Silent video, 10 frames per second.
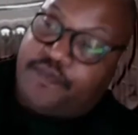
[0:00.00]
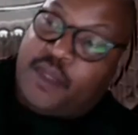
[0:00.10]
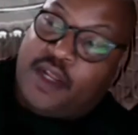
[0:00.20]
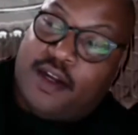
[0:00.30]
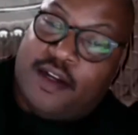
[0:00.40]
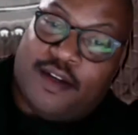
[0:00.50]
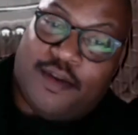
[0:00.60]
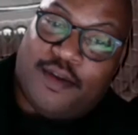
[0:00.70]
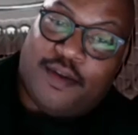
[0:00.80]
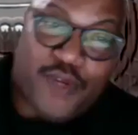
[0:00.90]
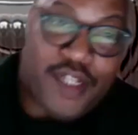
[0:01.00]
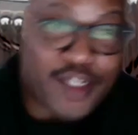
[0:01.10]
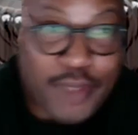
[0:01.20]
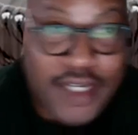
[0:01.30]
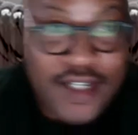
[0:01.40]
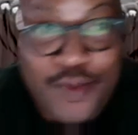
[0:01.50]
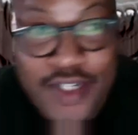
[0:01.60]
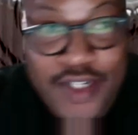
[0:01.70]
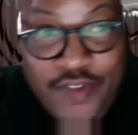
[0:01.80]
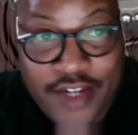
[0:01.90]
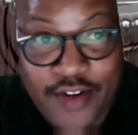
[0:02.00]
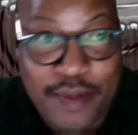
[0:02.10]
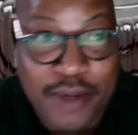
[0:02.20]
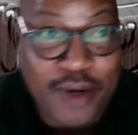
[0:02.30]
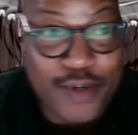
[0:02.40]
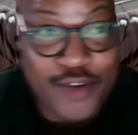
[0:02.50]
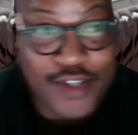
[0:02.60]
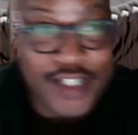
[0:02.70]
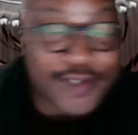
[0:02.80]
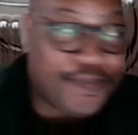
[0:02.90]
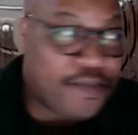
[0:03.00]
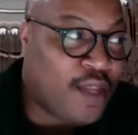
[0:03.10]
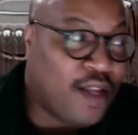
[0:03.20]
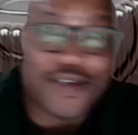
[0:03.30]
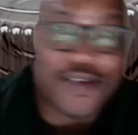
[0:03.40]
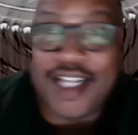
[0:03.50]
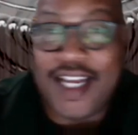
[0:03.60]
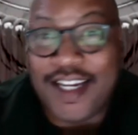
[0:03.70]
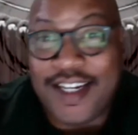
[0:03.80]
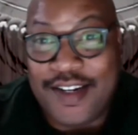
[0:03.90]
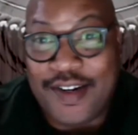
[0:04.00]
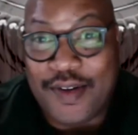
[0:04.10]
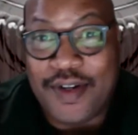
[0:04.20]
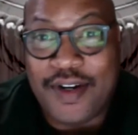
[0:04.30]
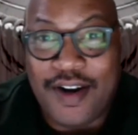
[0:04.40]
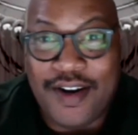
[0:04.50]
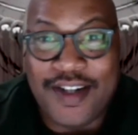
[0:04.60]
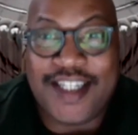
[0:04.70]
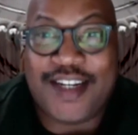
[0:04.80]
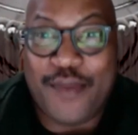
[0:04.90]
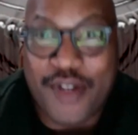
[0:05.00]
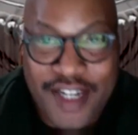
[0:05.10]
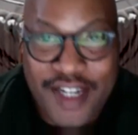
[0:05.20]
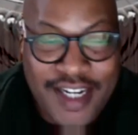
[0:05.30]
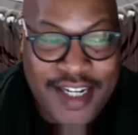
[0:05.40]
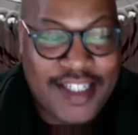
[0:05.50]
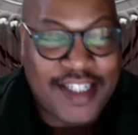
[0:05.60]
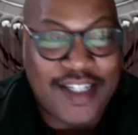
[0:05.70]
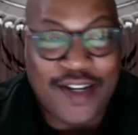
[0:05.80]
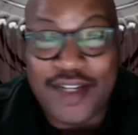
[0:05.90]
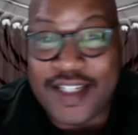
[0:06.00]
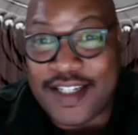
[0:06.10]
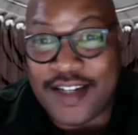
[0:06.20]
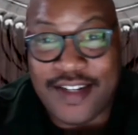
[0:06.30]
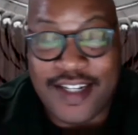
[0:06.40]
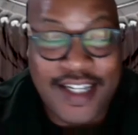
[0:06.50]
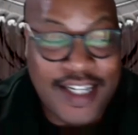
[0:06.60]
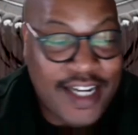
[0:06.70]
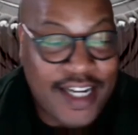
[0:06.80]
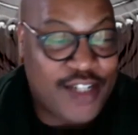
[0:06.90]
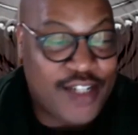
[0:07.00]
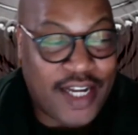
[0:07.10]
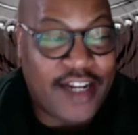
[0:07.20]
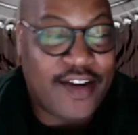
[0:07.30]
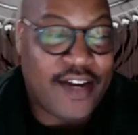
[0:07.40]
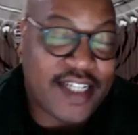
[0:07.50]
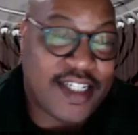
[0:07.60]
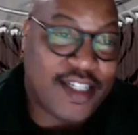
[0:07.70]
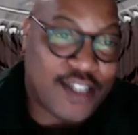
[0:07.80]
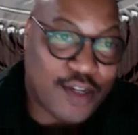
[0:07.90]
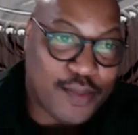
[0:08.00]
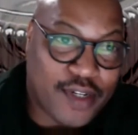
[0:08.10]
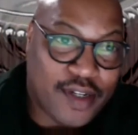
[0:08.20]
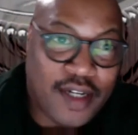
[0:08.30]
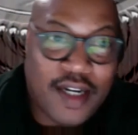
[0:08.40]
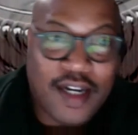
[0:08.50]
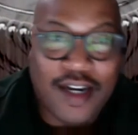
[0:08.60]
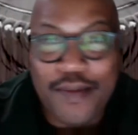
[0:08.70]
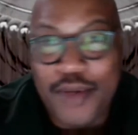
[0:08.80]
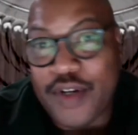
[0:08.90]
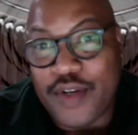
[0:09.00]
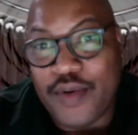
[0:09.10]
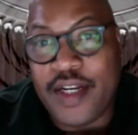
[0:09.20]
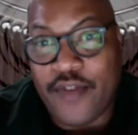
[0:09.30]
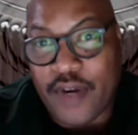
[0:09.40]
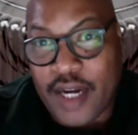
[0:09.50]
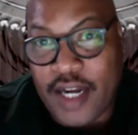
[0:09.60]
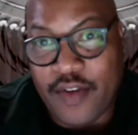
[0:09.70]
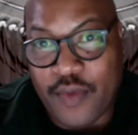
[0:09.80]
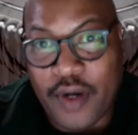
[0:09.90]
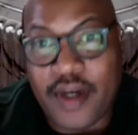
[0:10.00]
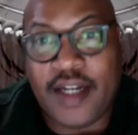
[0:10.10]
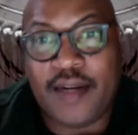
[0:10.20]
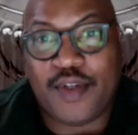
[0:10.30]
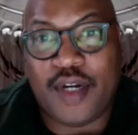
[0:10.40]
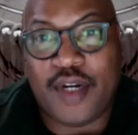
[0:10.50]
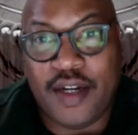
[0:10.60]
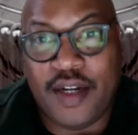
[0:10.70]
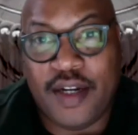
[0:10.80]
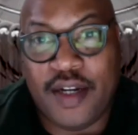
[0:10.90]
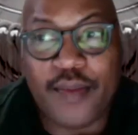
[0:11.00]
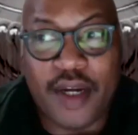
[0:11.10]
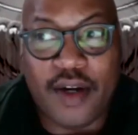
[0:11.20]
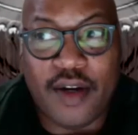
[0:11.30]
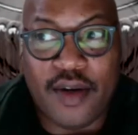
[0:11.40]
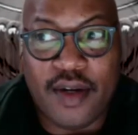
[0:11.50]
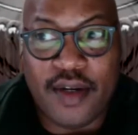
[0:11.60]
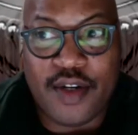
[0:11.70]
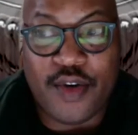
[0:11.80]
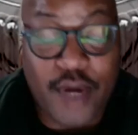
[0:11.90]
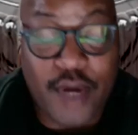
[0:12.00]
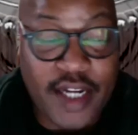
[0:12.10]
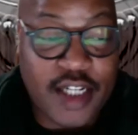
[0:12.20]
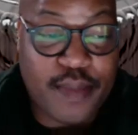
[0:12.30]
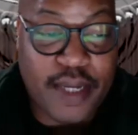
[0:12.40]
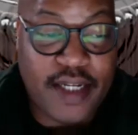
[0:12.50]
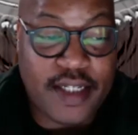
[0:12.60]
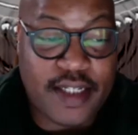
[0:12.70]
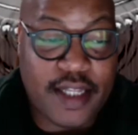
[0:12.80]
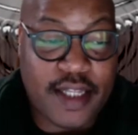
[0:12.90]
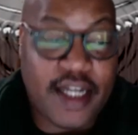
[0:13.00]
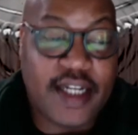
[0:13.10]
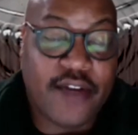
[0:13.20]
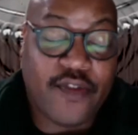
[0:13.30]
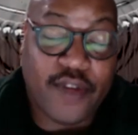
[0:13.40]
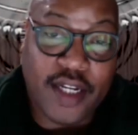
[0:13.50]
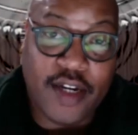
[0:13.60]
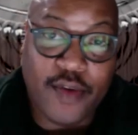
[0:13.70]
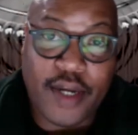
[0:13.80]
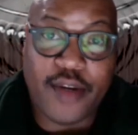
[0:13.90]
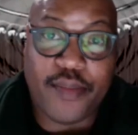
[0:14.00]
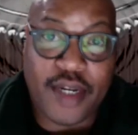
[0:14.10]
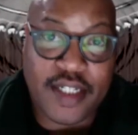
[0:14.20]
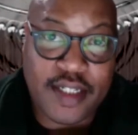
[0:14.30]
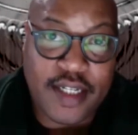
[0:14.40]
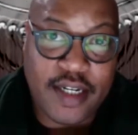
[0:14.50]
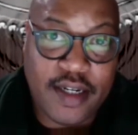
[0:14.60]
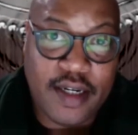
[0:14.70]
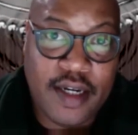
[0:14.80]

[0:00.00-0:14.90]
um, read this piece, The Race for Theory by Barbara Christian. I was like, you know, artists and communities don't necessarily need you in here as an interpreter. Um, you could do a different kind of work. And I'm trying to help y'all create a space to think differently around your presence here.